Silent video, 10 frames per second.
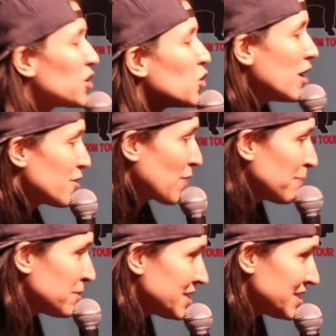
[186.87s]
a good
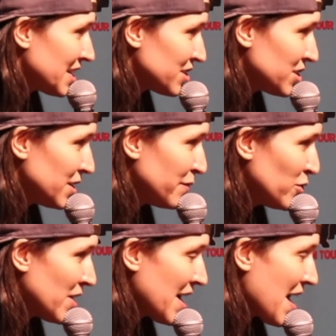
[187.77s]
representation of
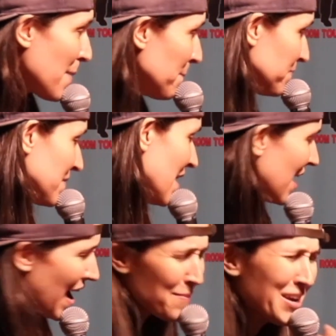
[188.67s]
who I am. I mean,
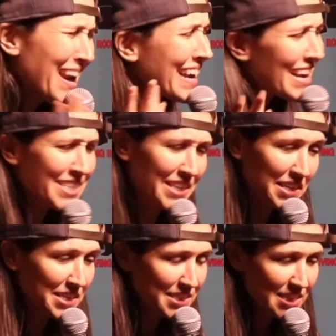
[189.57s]
I guess it
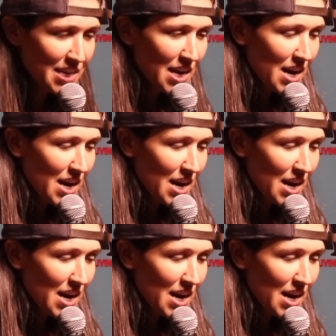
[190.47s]
is.